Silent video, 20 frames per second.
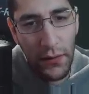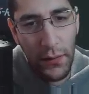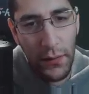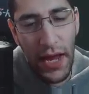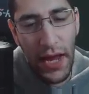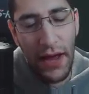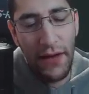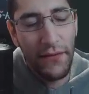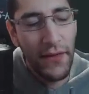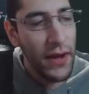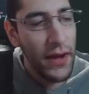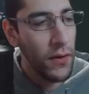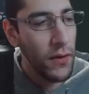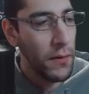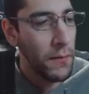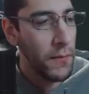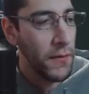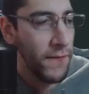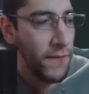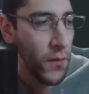We have that
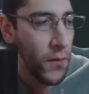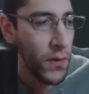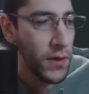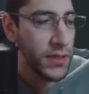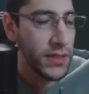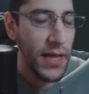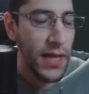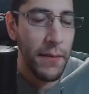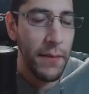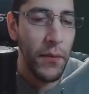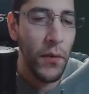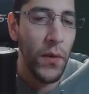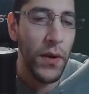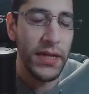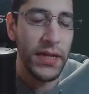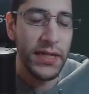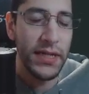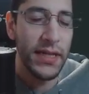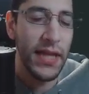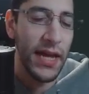normal force that
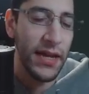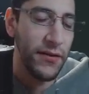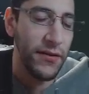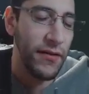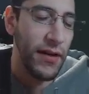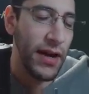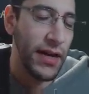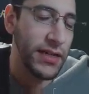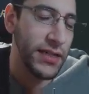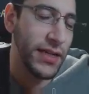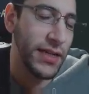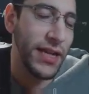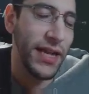points in that direction.